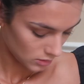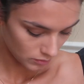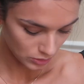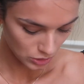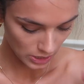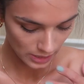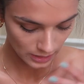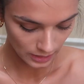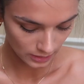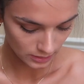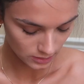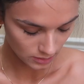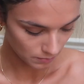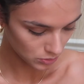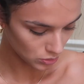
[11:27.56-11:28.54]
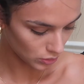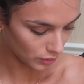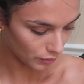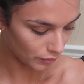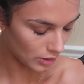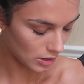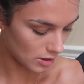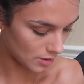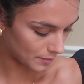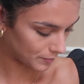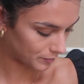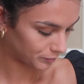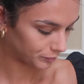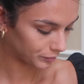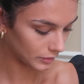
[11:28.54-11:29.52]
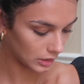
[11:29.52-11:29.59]
Wish I had like some sort of
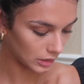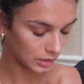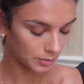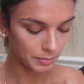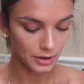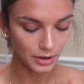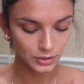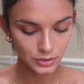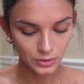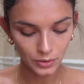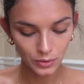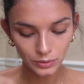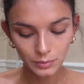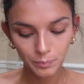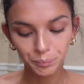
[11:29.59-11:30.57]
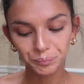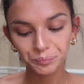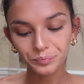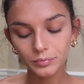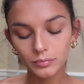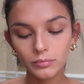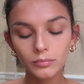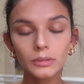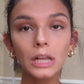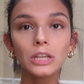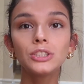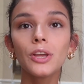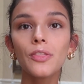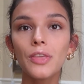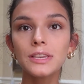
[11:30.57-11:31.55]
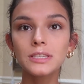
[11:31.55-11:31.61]
like mirror to hold.
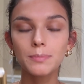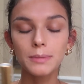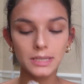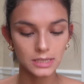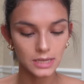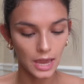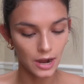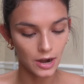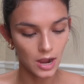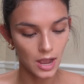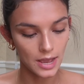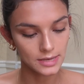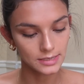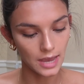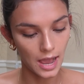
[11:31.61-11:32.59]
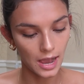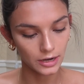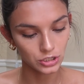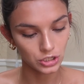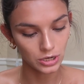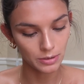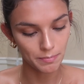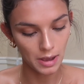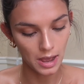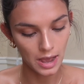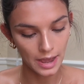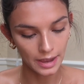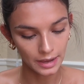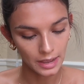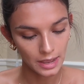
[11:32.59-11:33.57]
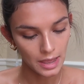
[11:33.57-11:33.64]
So this mascara is actually
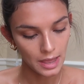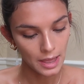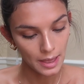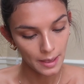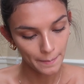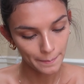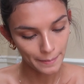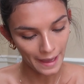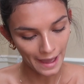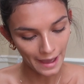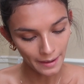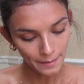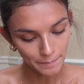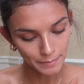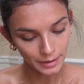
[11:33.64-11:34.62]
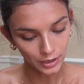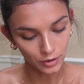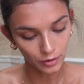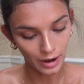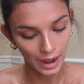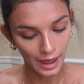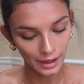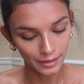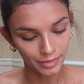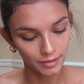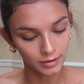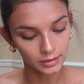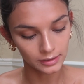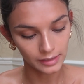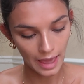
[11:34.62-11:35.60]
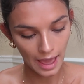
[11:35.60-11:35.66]
by Pat
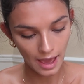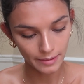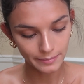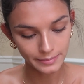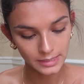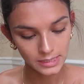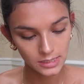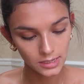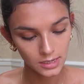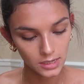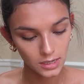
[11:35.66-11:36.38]
McGrath Labs.